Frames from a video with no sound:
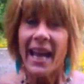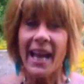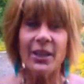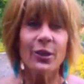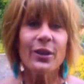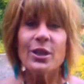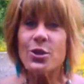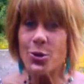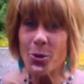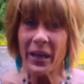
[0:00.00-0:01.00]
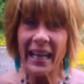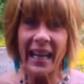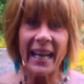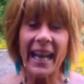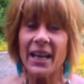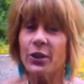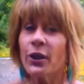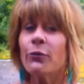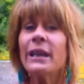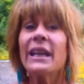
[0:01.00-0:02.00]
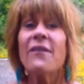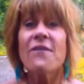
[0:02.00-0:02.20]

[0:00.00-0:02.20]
and you're enjoying it, and you're really